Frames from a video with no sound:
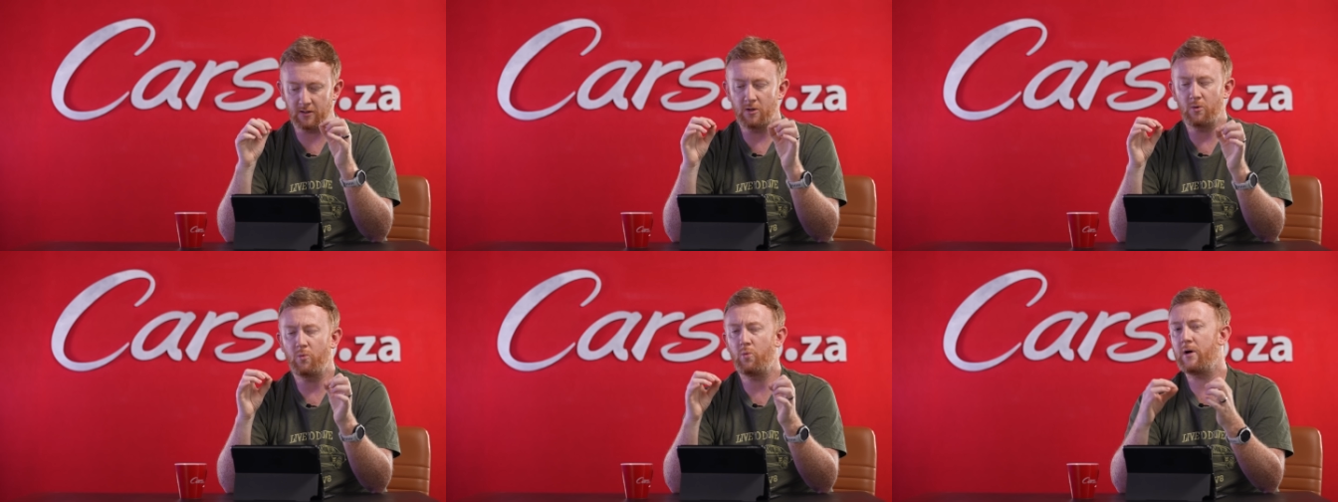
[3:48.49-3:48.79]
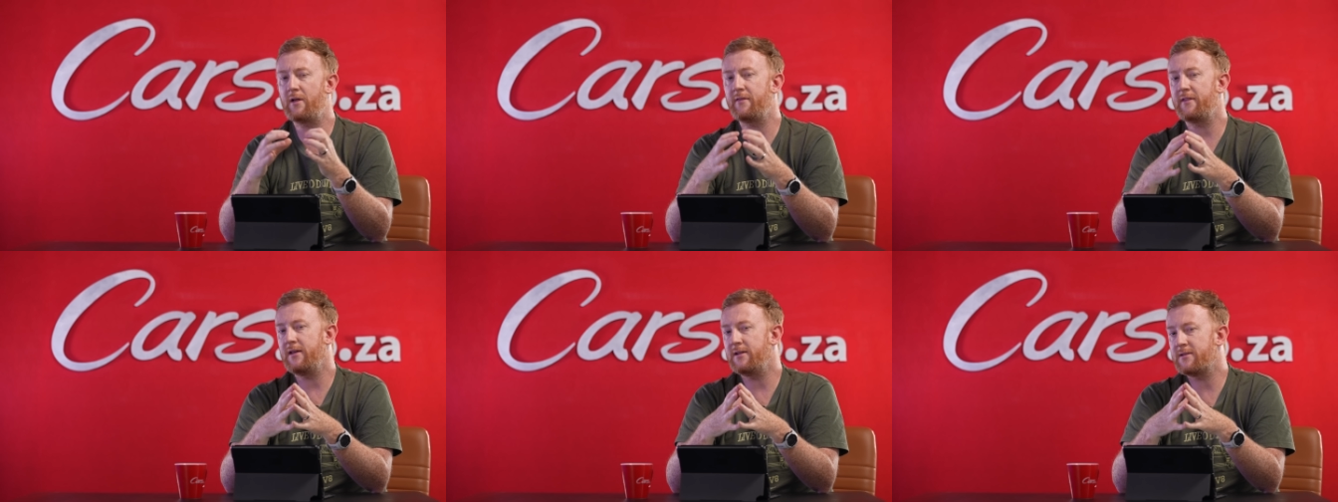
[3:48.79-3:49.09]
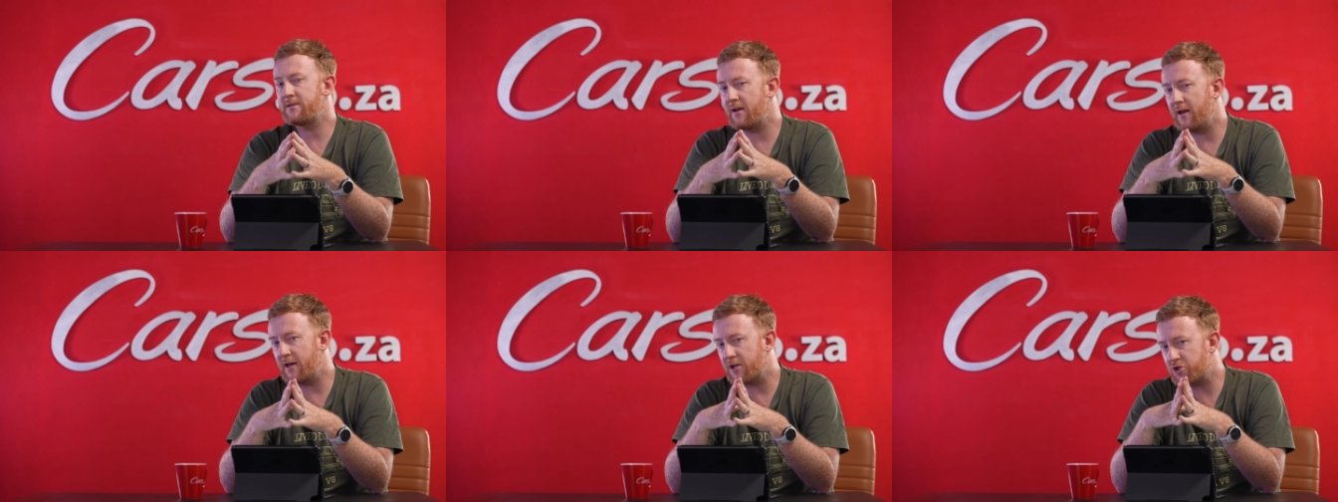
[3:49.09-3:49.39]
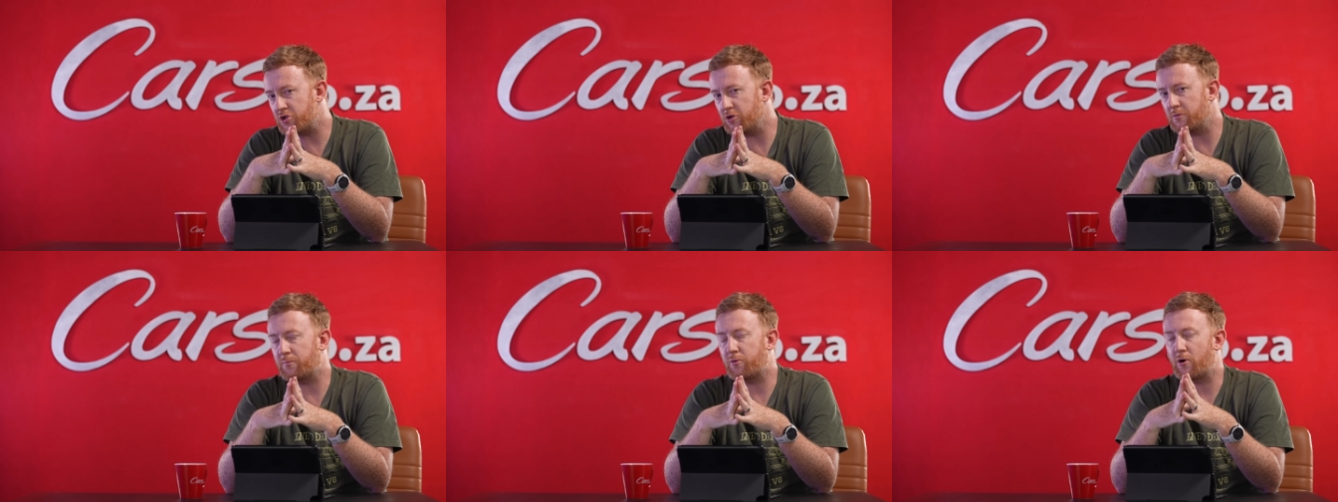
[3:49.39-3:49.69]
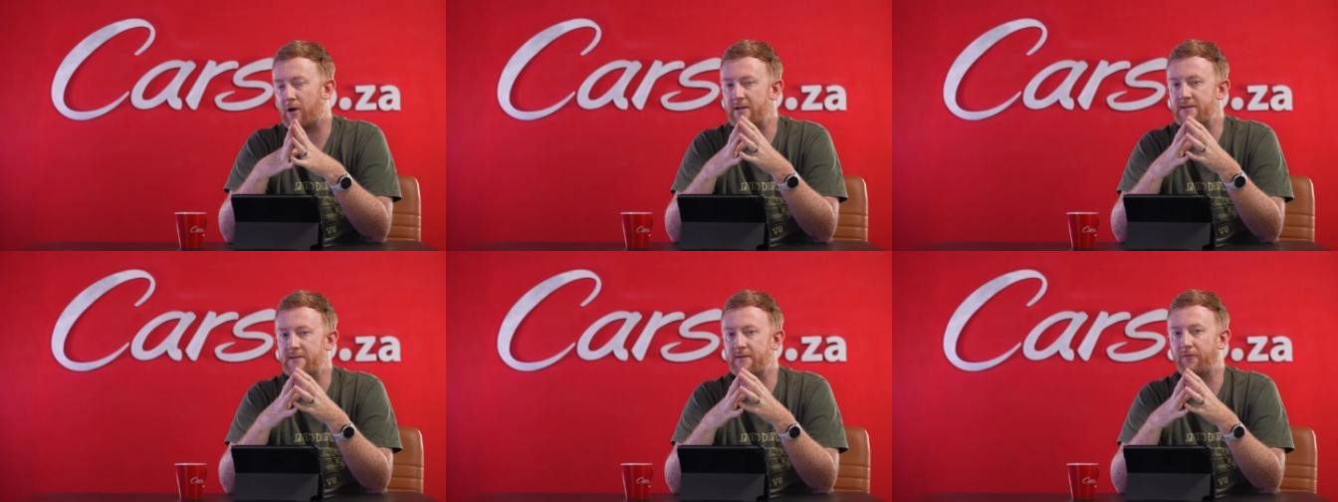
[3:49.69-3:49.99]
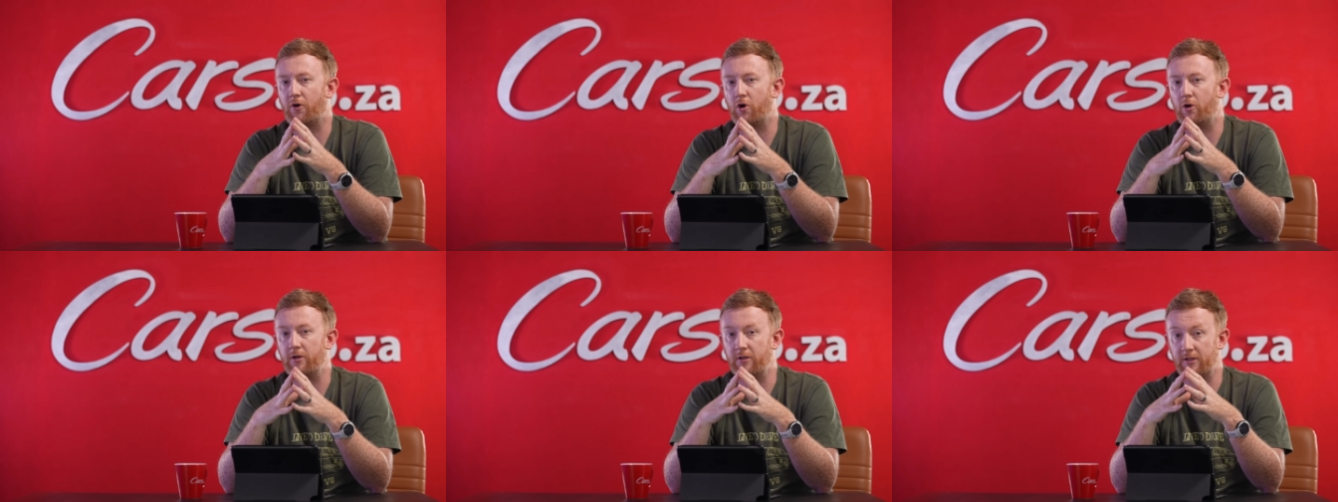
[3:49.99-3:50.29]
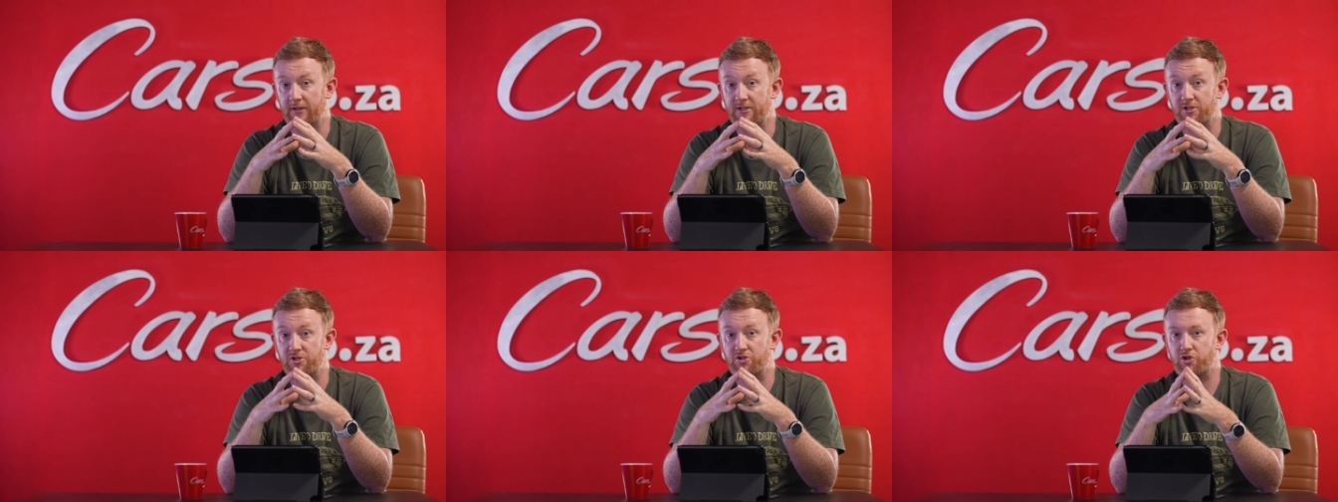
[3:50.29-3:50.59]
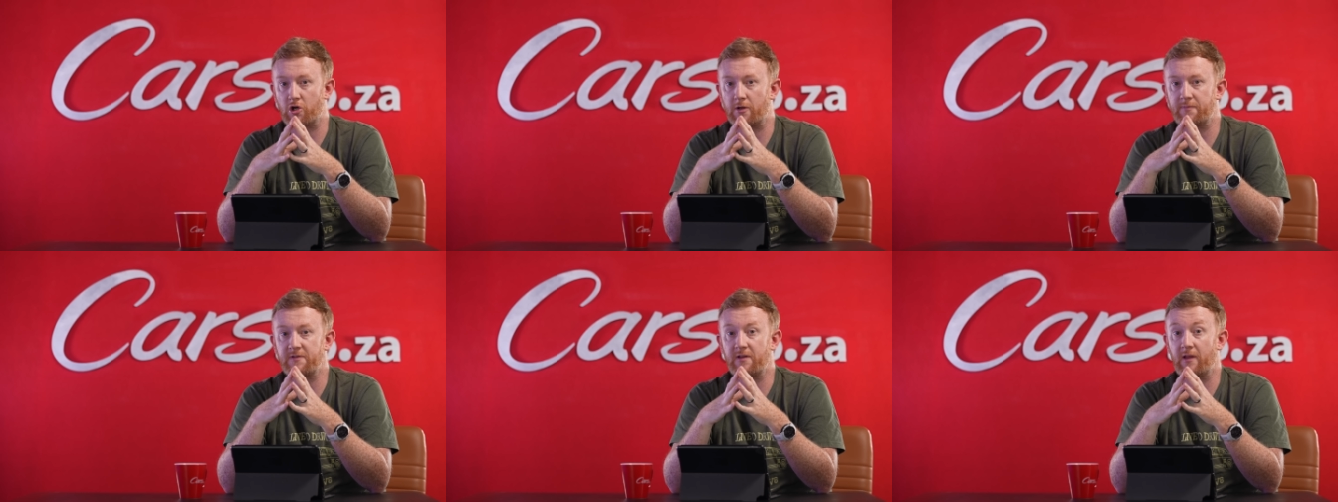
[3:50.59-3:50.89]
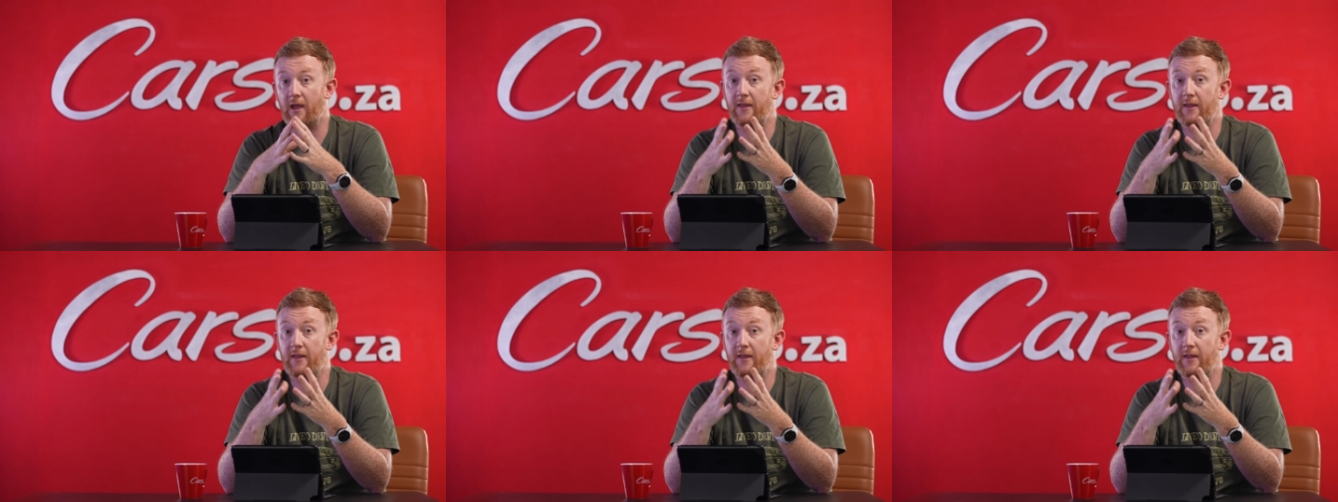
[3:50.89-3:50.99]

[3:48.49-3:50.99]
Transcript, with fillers: Well, the international price of oil has dropped